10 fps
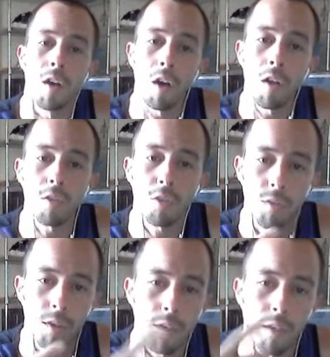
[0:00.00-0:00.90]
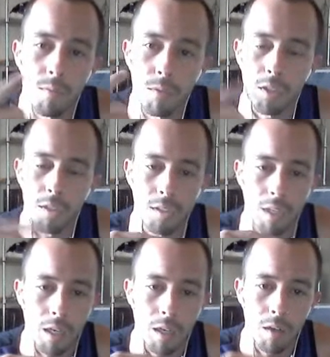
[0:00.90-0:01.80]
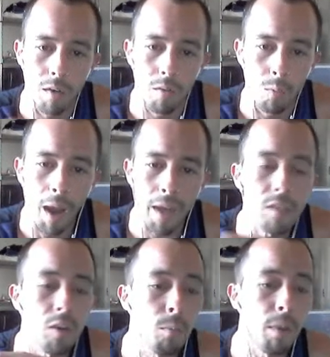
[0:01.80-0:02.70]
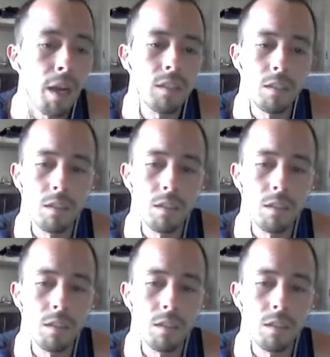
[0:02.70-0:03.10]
Ultra, which is like a wide toe box,